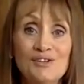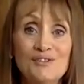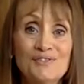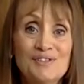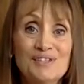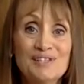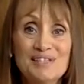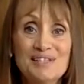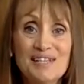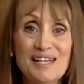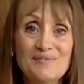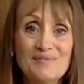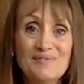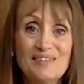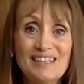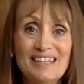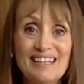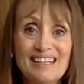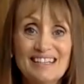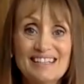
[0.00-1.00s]
over the
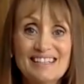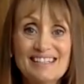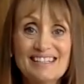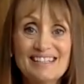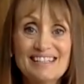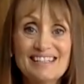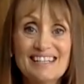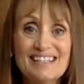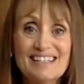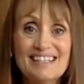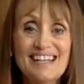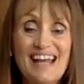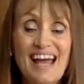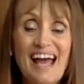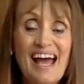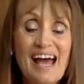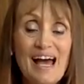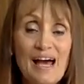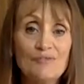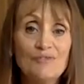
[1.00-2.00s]
same things that doesn't
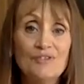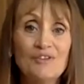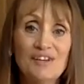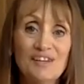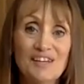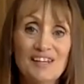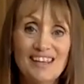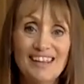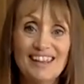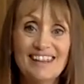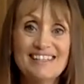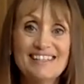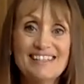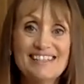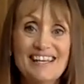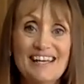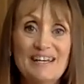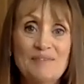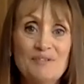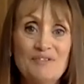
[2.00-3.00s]
have the
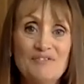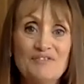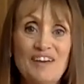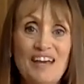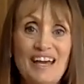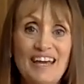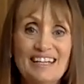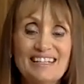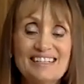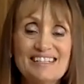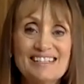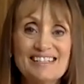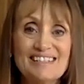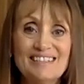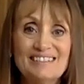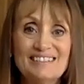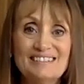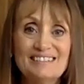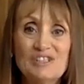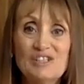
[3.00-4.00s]
same effect.
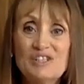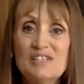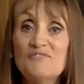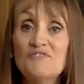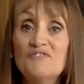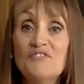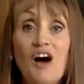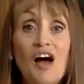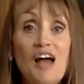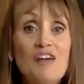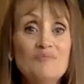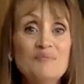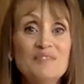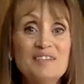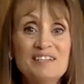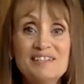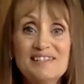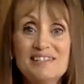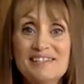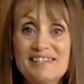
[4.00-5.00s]
Just five
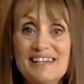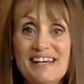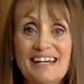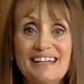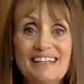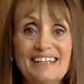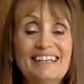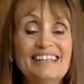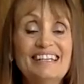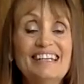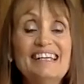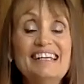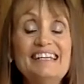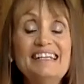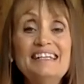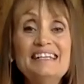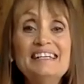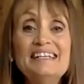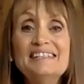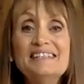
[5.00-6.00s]
minutes a day, an
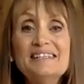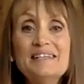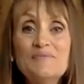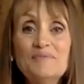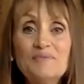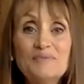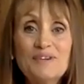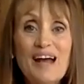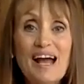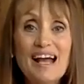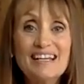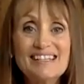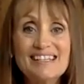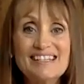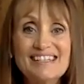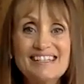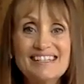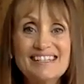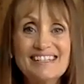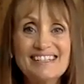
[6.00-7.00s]
easy
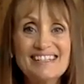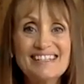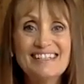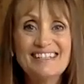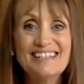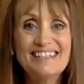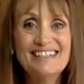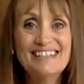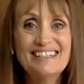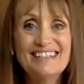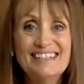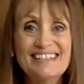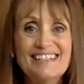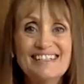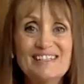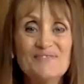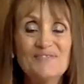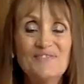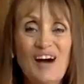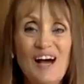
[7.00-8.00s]
practice,
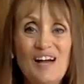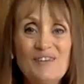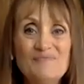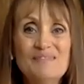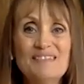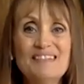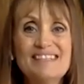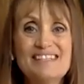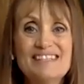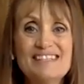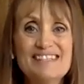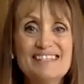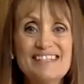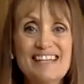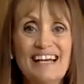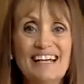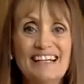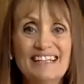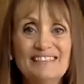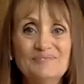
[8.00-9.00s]
just five minutes a
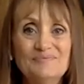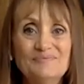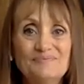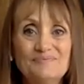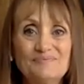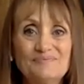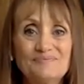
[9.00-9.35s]
day.